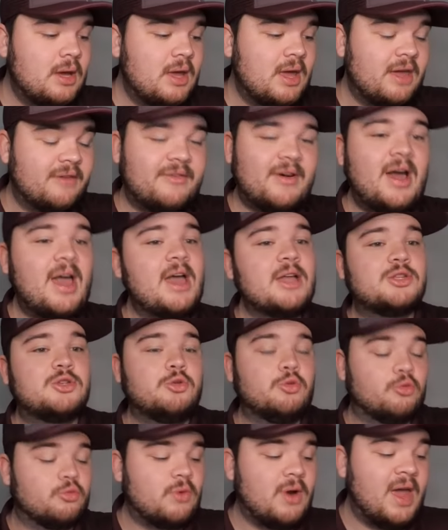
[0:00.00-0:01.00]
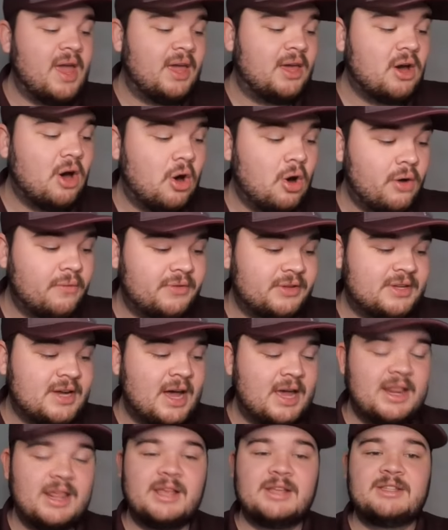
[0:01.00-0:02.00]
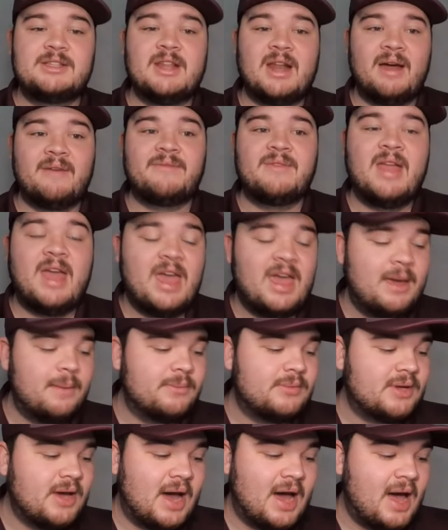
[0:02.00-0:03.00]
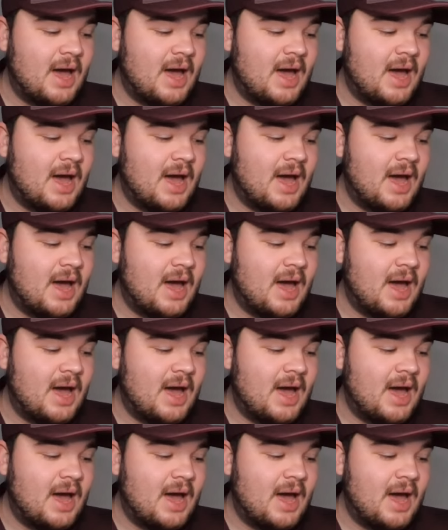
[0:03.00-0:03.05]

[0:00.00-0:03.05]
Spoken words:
if I had to rank all the tight ends that I've named,